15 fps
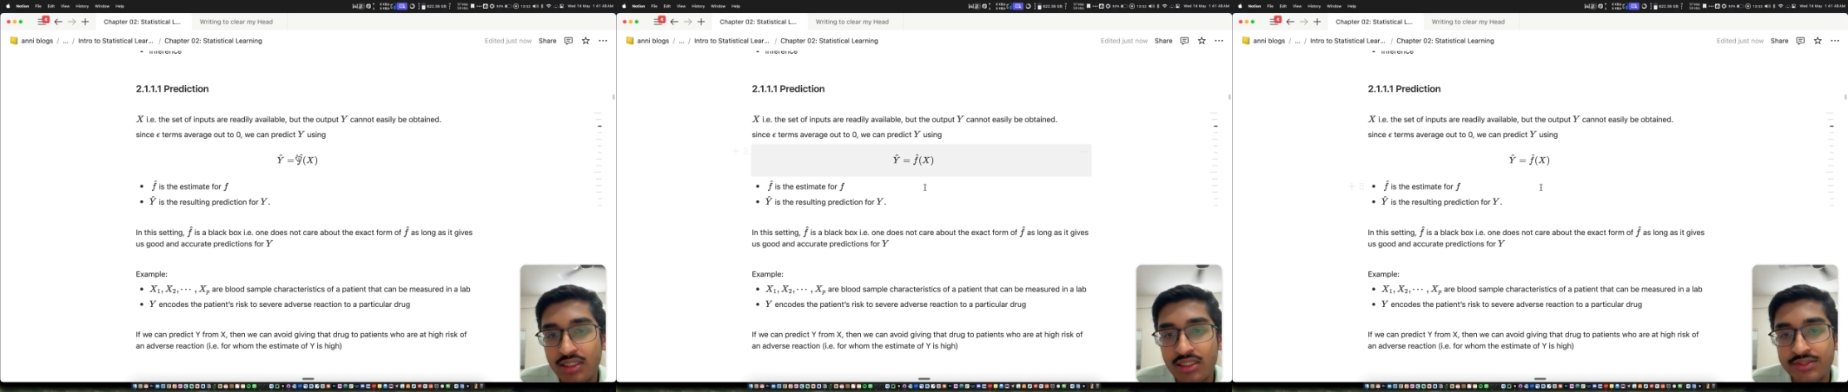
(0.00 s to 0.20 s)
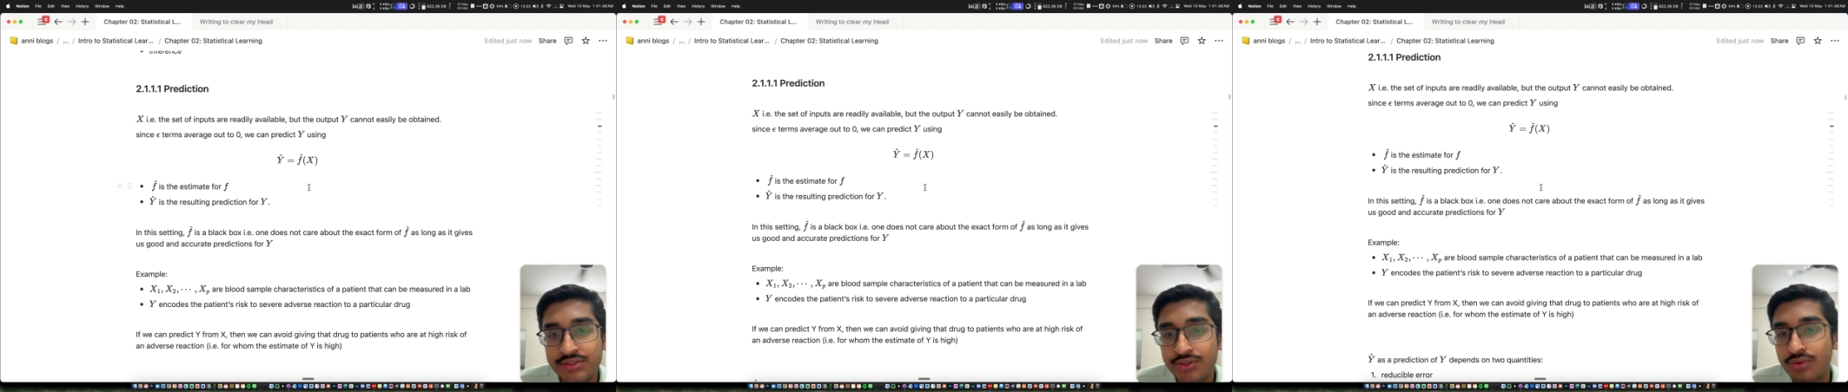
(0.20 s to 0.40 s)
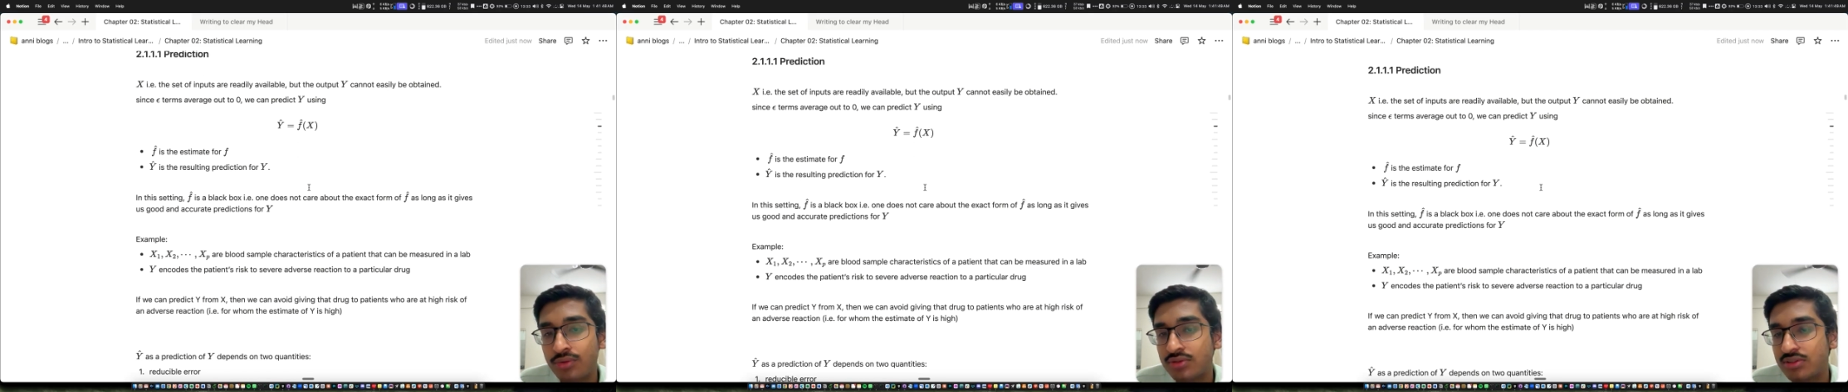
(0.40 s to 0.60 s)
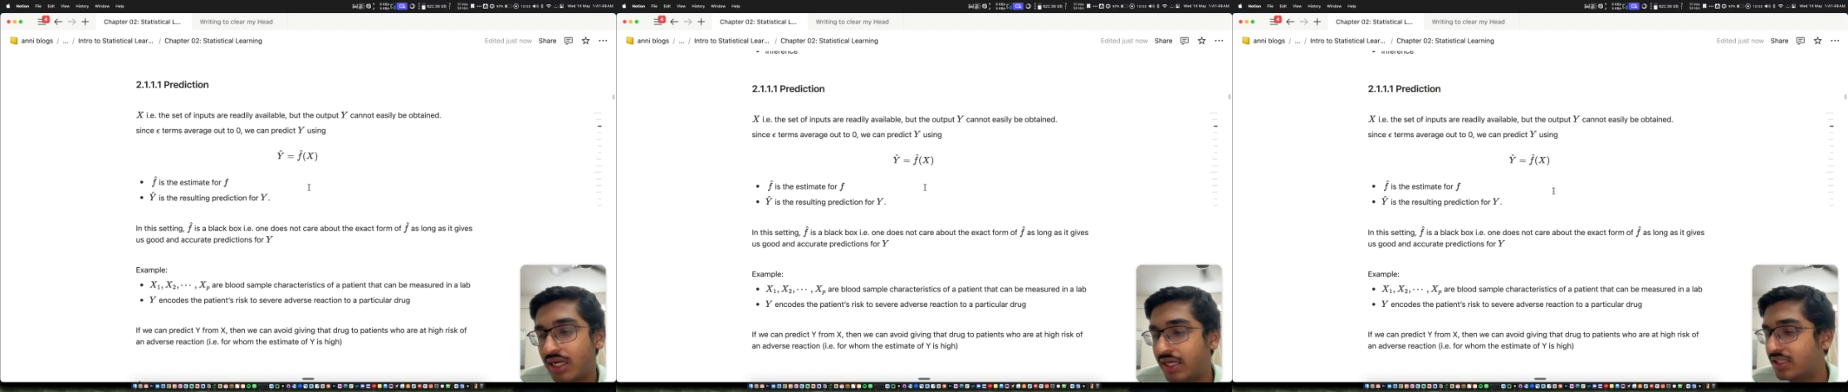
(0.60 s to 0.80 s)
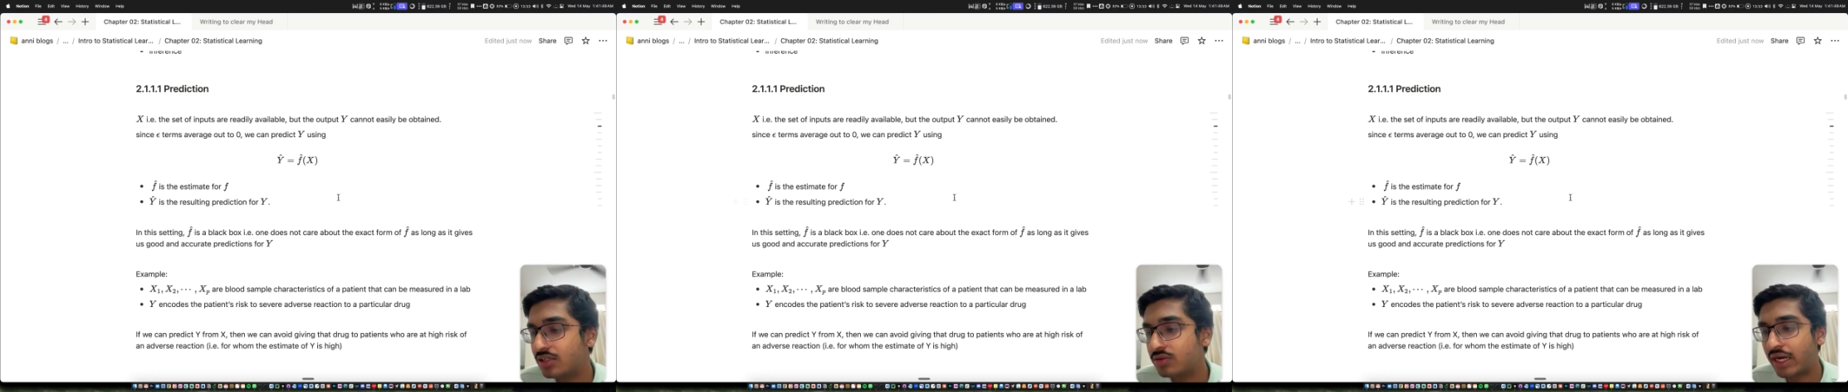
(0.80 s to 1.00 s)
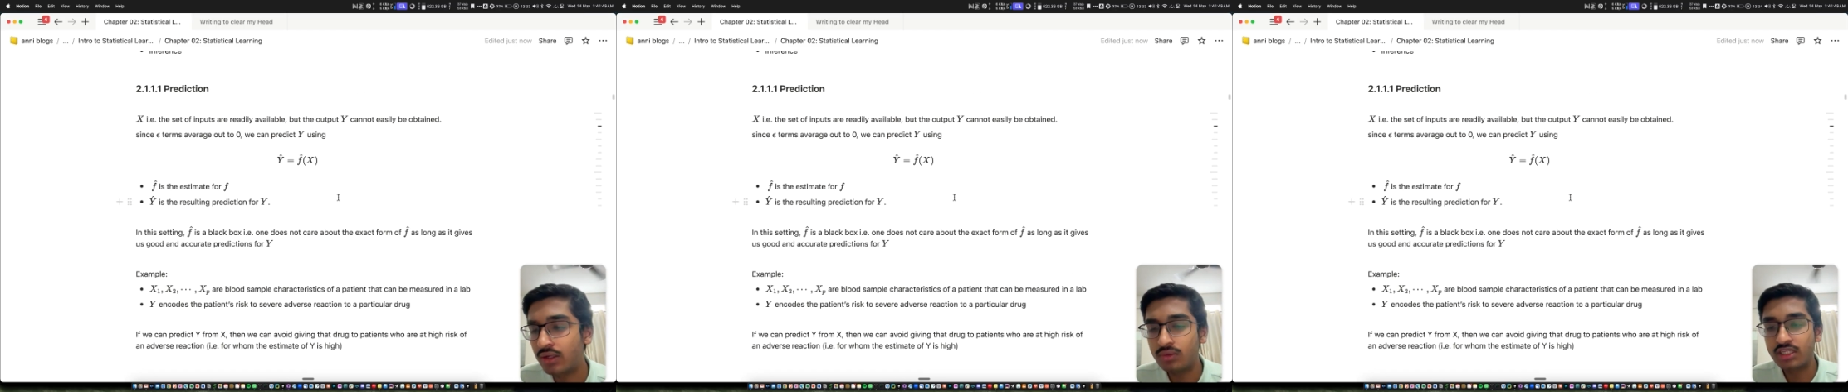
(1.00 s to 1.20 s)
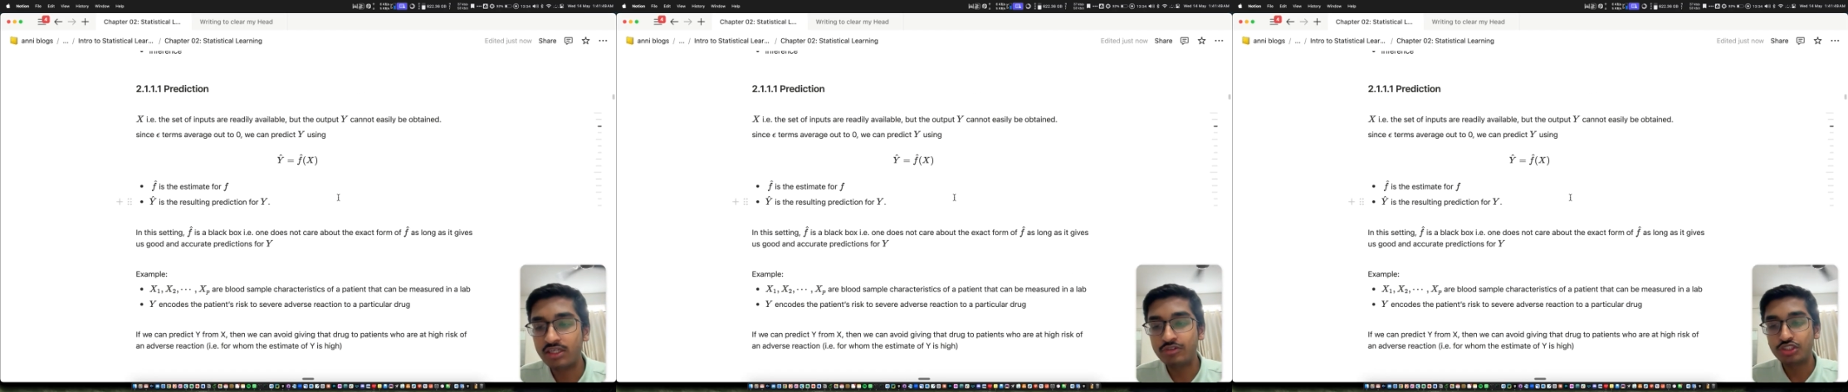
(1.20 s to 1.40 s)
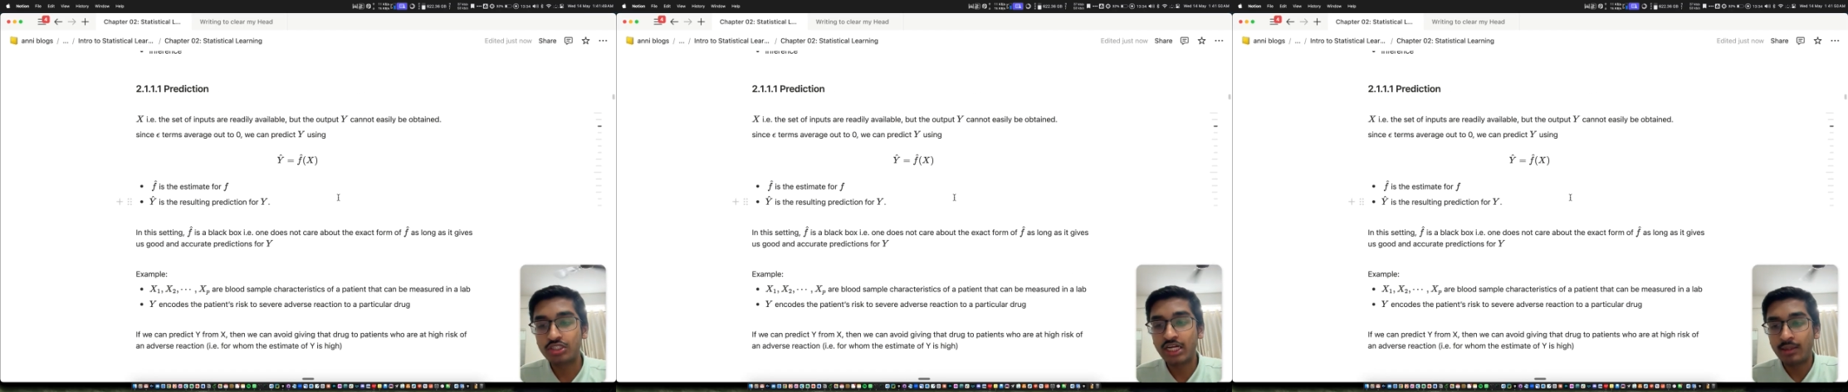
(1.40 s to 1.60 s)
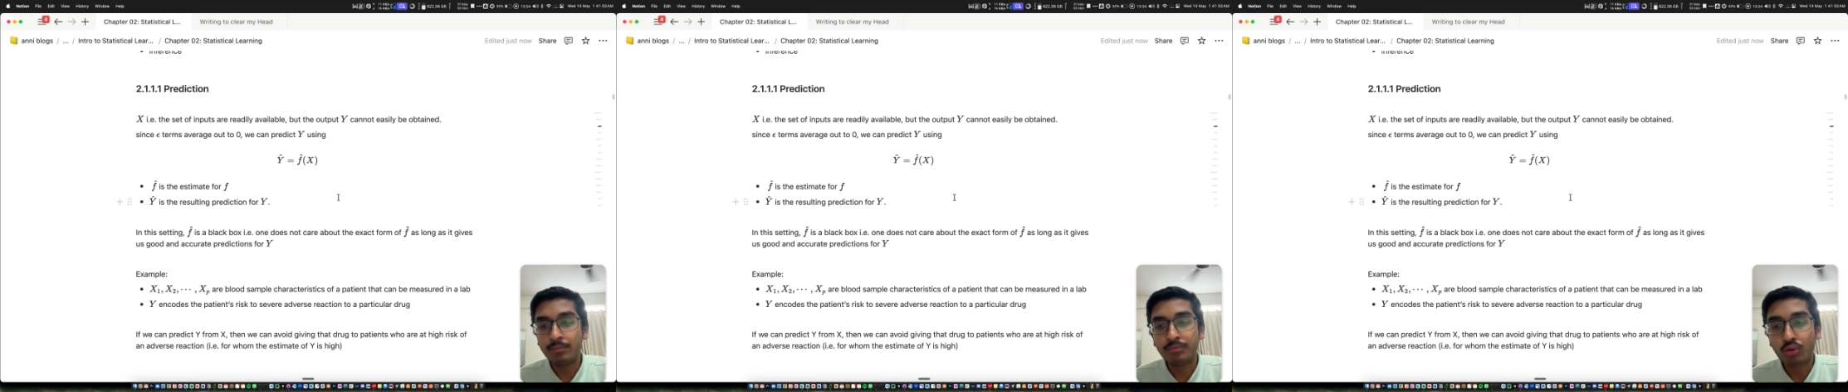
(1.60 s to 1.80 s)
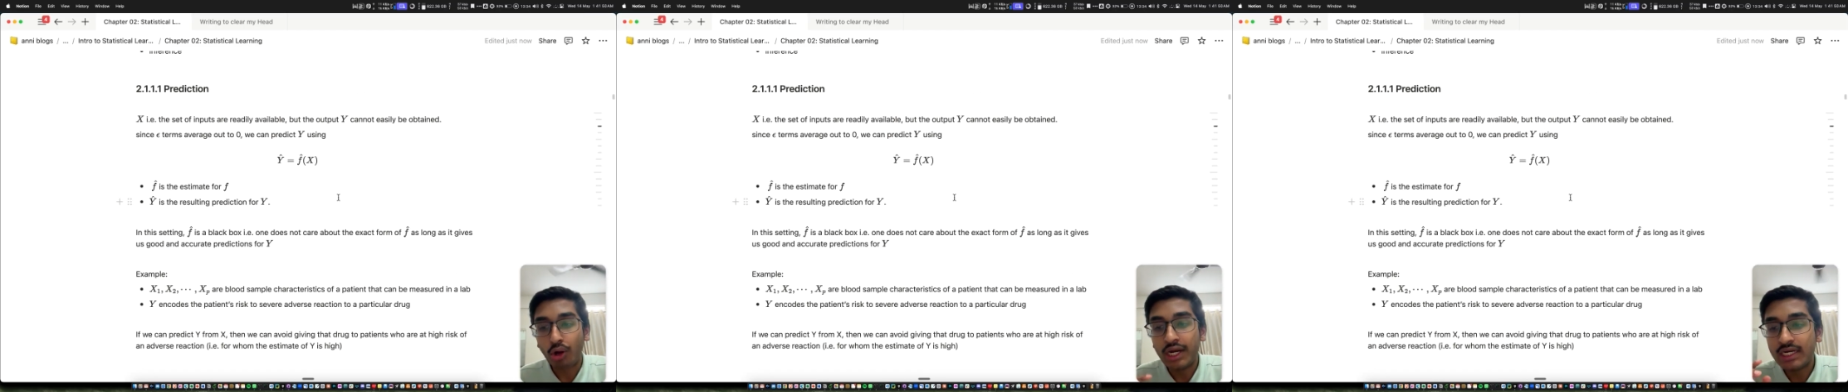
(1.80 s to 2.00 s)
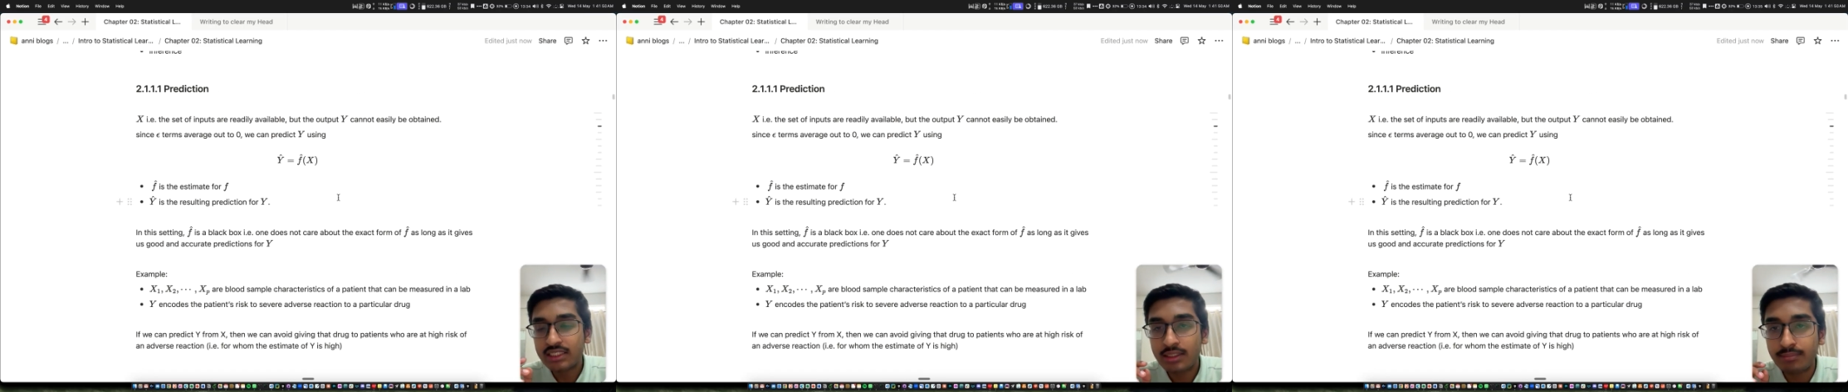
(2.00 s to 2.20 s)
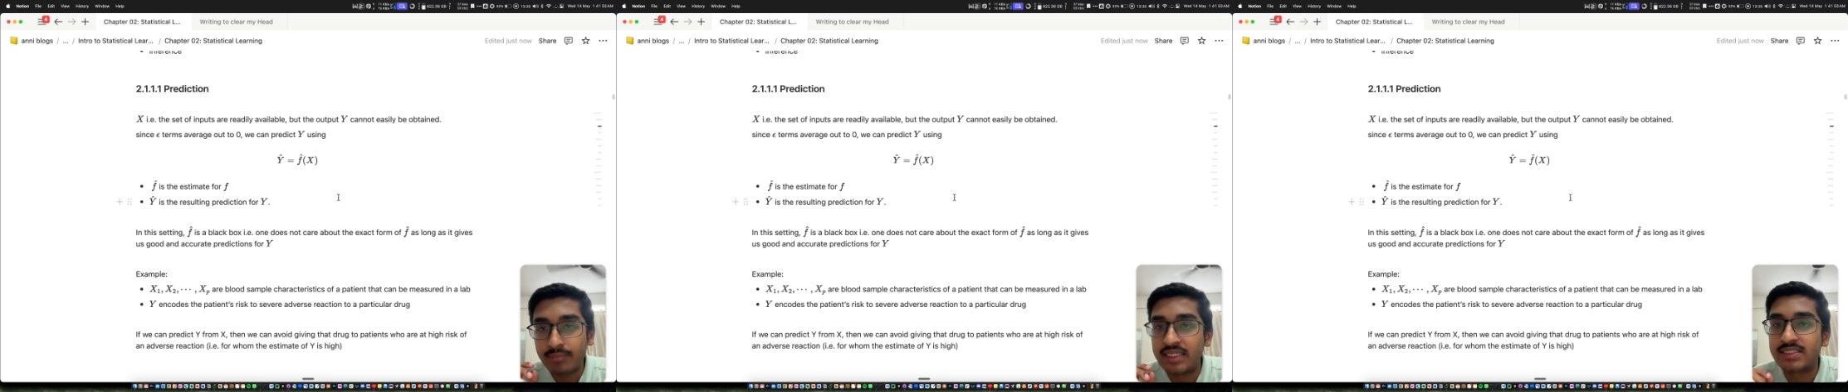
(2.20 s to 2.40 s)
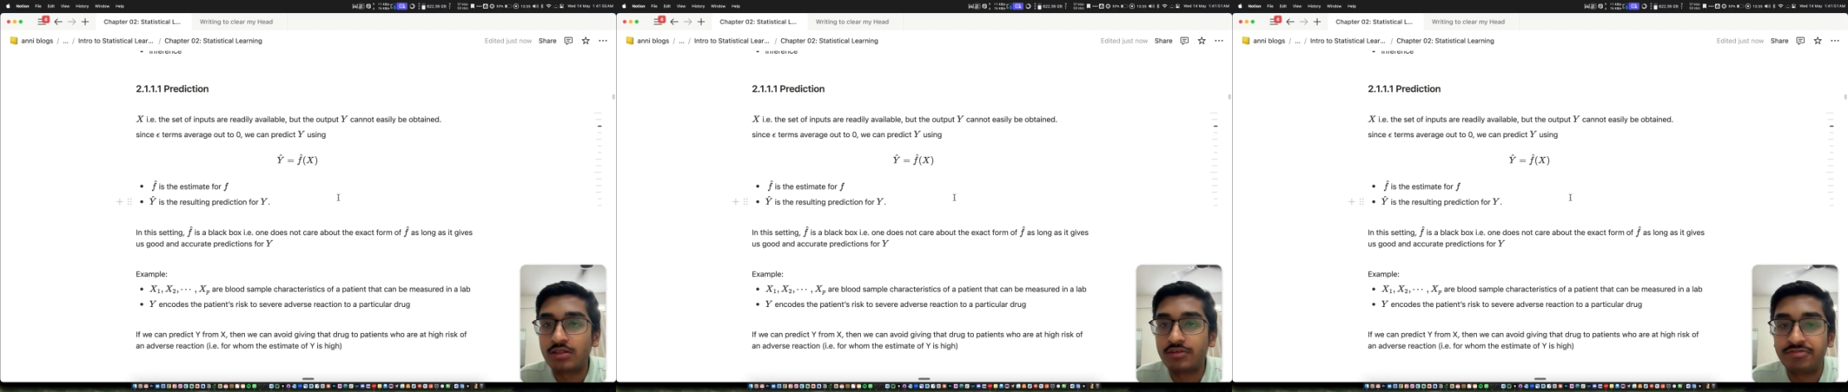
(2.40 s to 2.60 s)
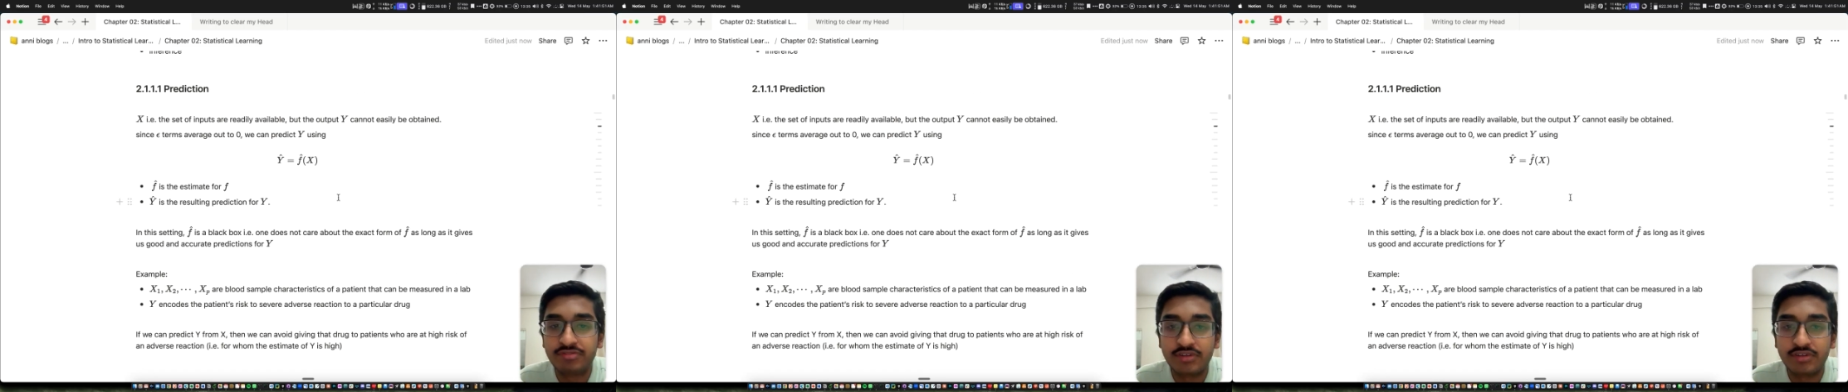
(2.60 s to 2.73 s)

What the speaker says: So I don't think we should get embroiled in the mess of